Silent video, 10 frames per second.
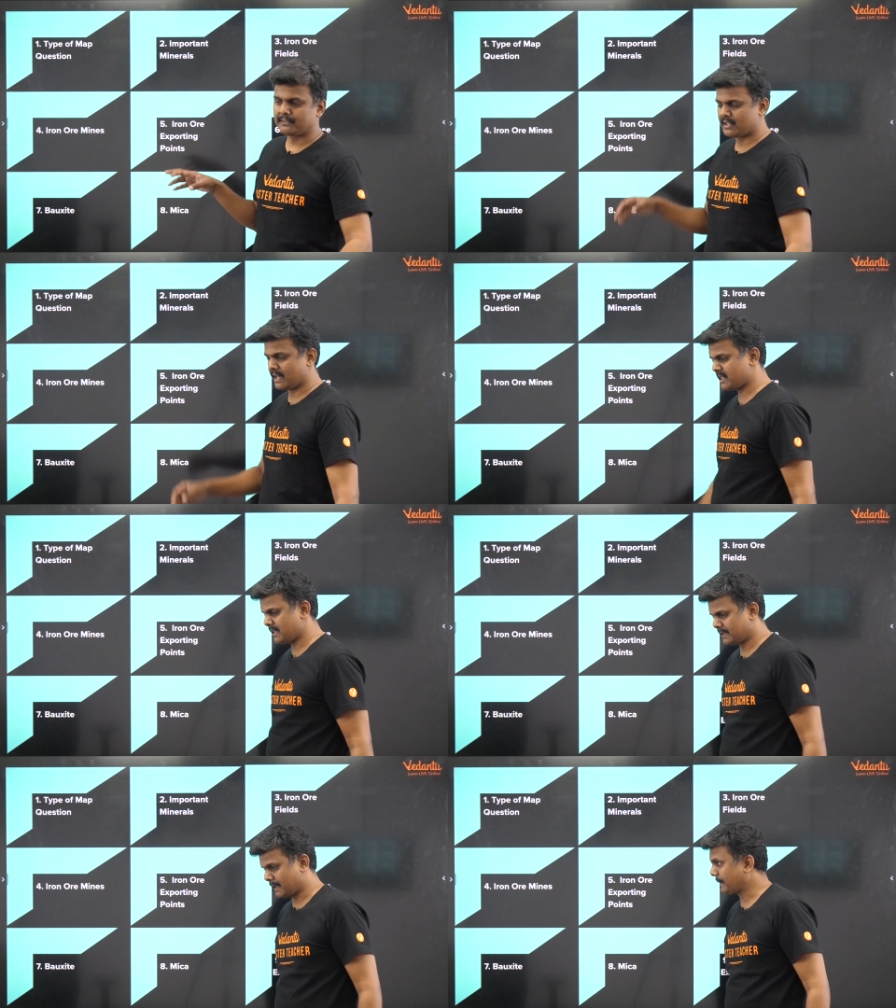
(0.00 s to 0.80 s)
of the
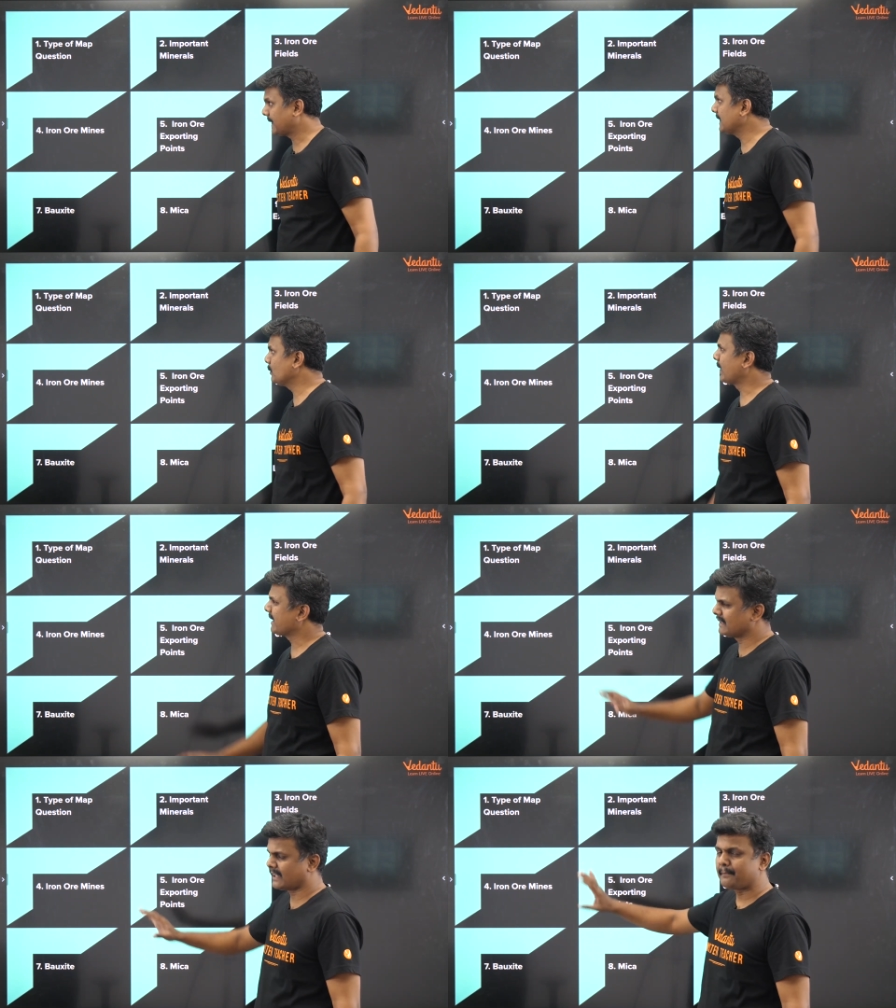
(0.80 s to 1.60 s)
session? Typically, what
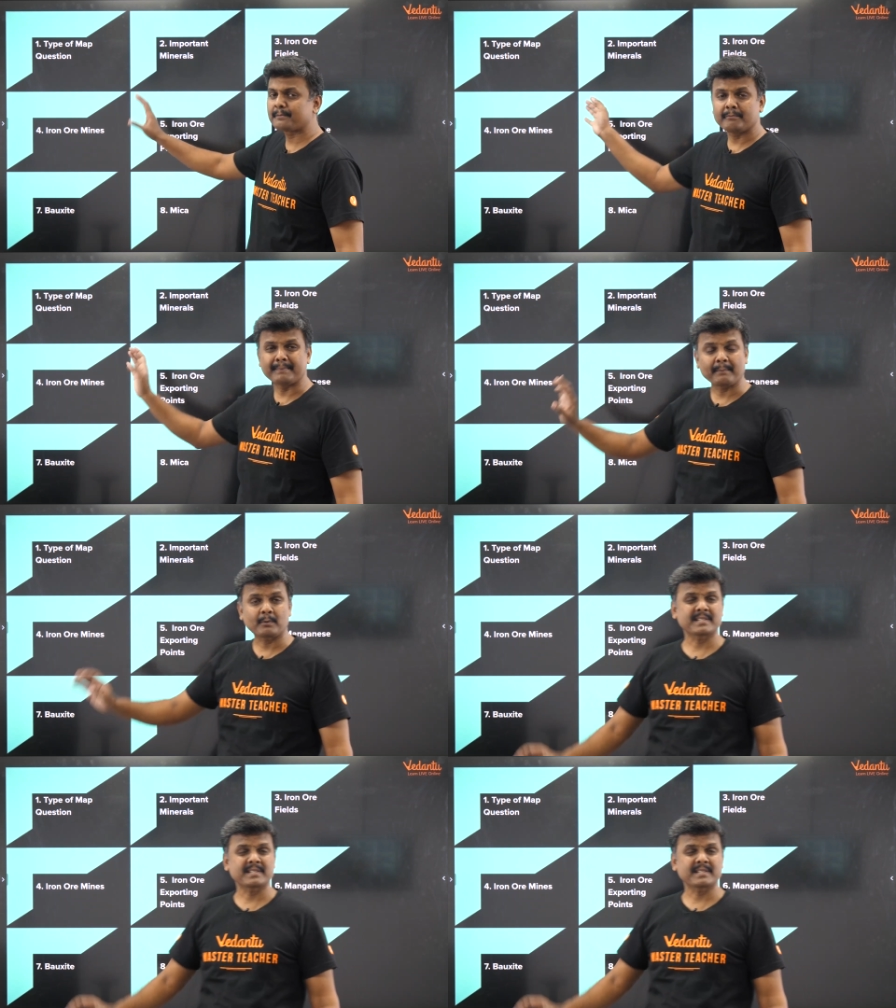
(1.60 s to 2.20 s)
are the types of map